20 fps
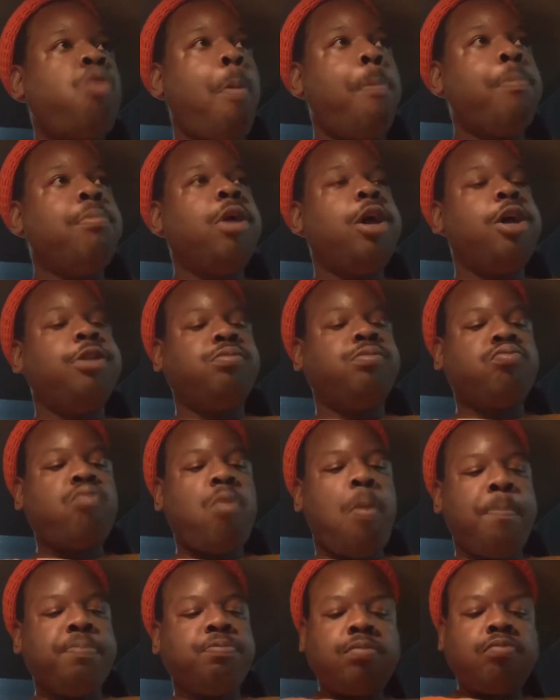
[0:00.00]
But
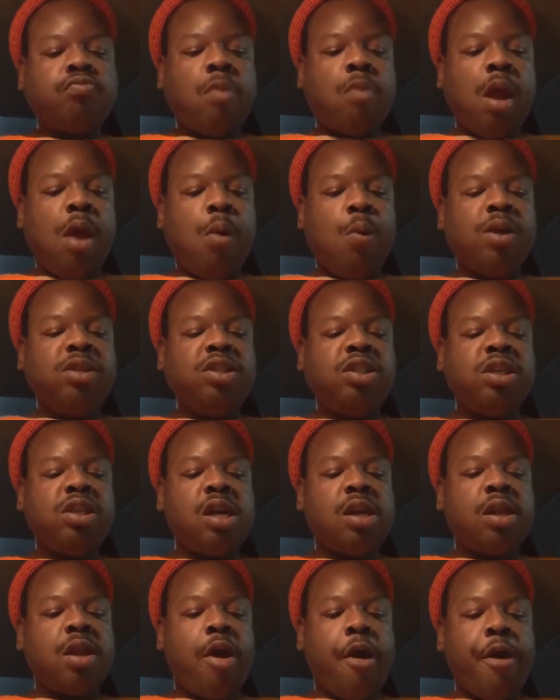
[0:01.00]
it was
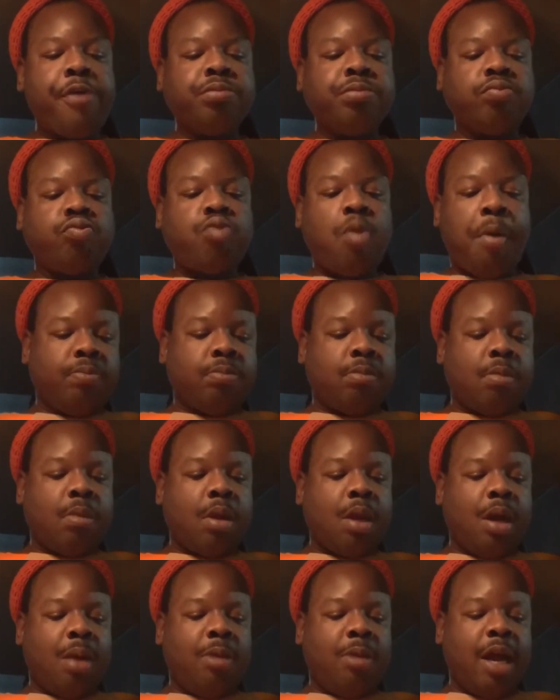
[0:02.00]
sitting there.
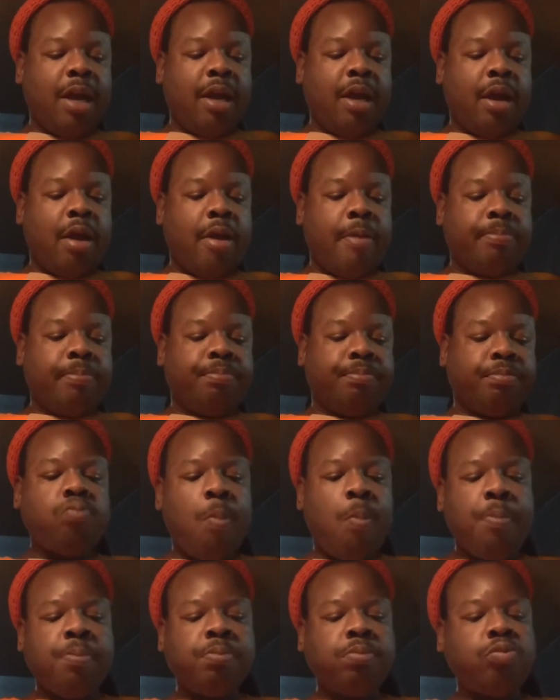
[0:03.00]
I'm liking it.
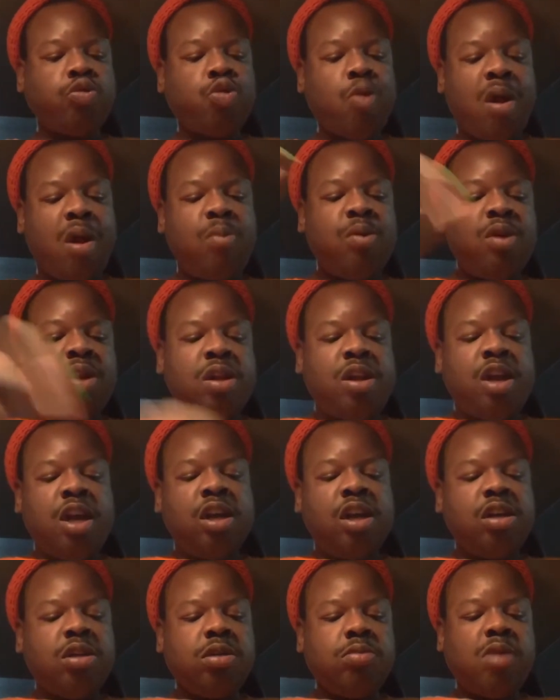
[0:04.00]
Do I really like
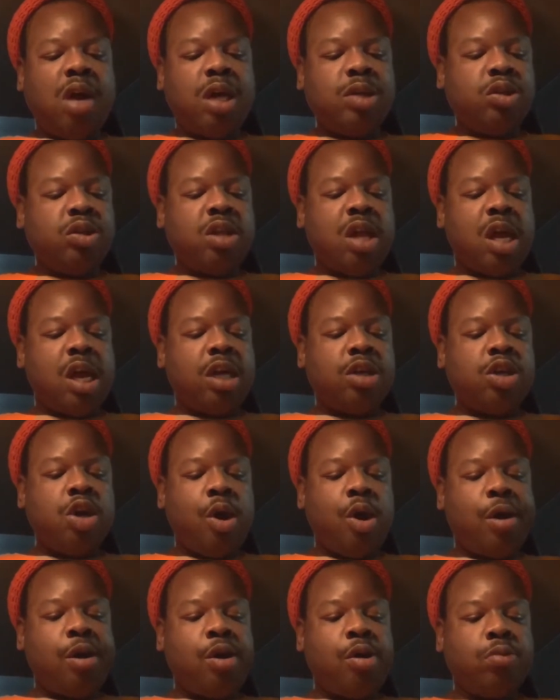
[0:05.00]
it? I was lying. No,
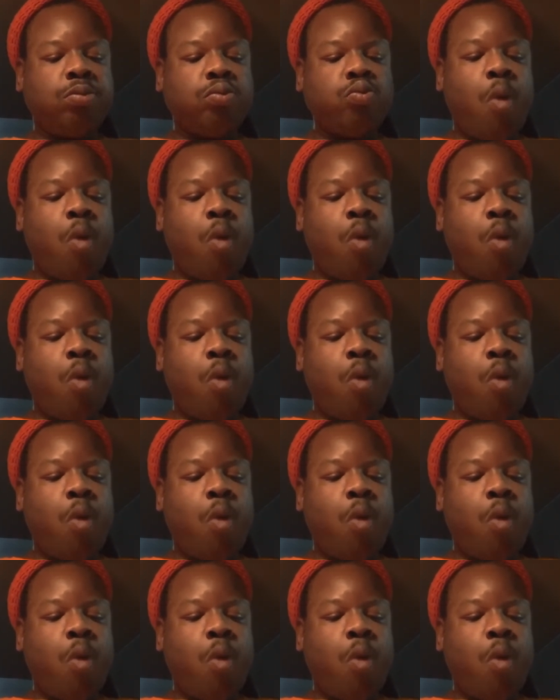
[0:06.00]
I don't.